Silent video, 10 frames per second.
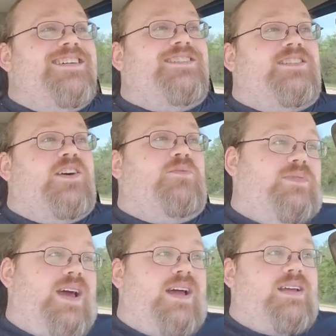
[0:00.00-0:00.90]
So
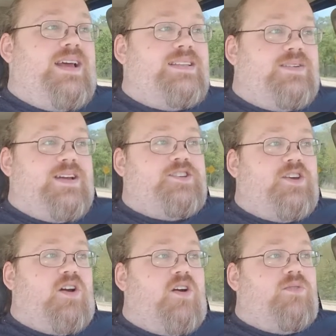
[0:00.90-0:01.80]
yeah, it takes
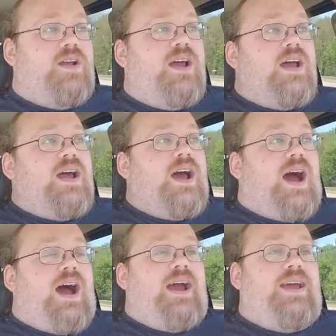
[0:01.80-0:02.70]
their
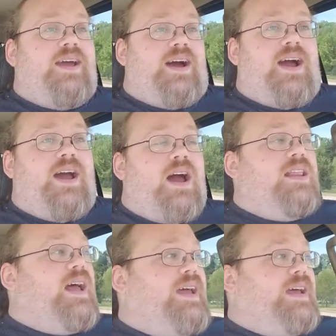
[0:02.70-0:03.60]
own. I, I I
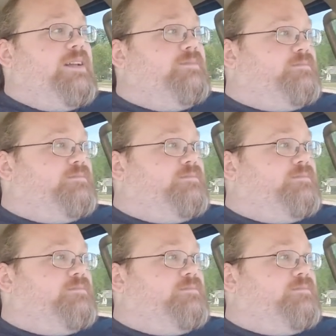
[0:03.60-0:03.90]
like it.